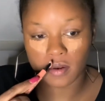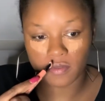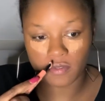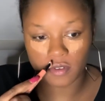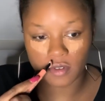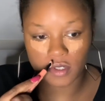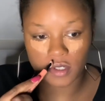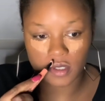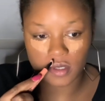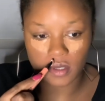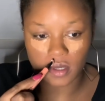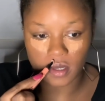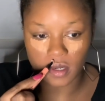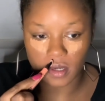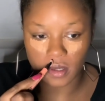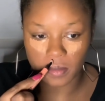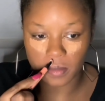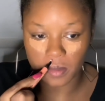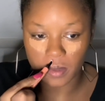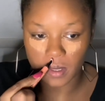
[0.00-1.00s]
if you just end
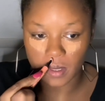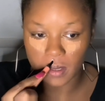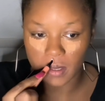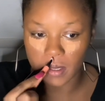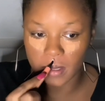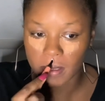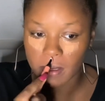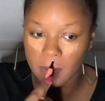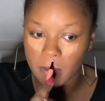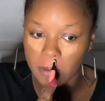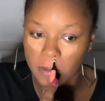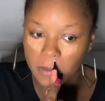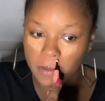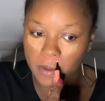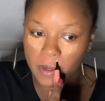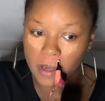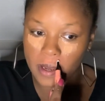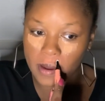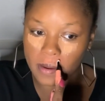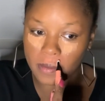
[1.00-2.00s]
up blending it all the
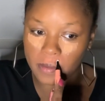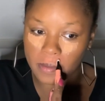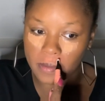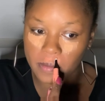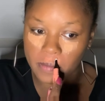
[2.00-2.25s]
way out.